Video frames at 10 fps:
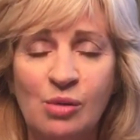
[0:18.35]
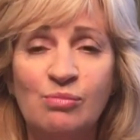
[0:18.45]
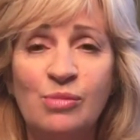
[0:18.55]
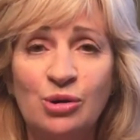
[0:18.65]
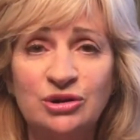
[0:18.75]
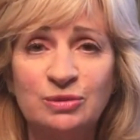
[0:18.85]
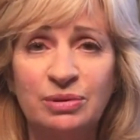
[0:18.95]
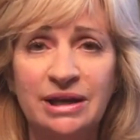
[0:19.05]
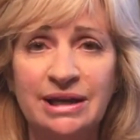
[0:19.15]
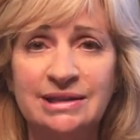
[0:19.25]
Most
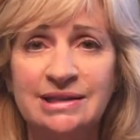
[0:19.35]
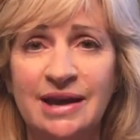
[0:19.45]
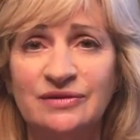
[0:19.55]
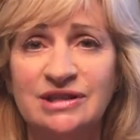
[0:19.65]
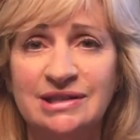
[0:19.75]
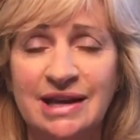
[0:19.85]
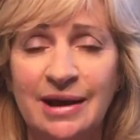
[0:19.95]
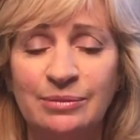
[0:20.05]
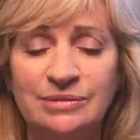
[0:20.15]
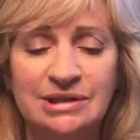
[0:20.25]
plants have
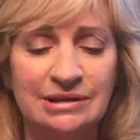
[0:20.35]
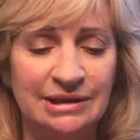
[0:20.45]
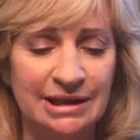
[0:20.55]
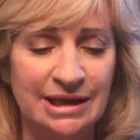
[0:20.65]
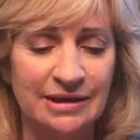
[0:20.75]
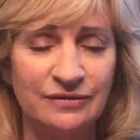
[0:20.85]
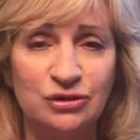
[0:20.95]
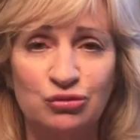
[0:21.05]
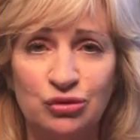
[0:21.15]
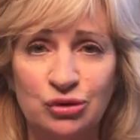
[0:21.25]
stems, leaves,
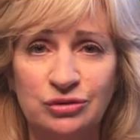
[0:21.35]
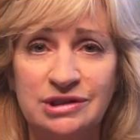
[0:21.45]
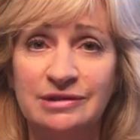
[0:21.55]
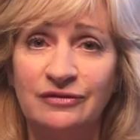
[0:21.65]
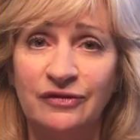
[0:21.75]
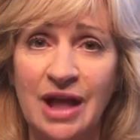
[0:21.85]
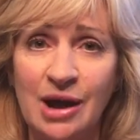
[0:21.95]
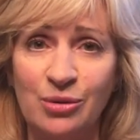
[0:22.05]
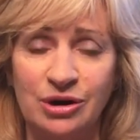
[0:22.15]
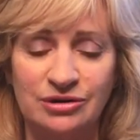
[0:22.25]
roots, and
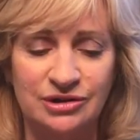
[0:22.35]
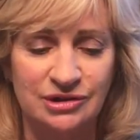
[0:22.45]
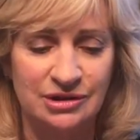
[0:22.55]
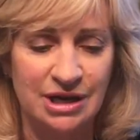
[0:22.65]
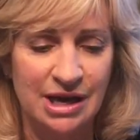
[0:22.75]
flowers.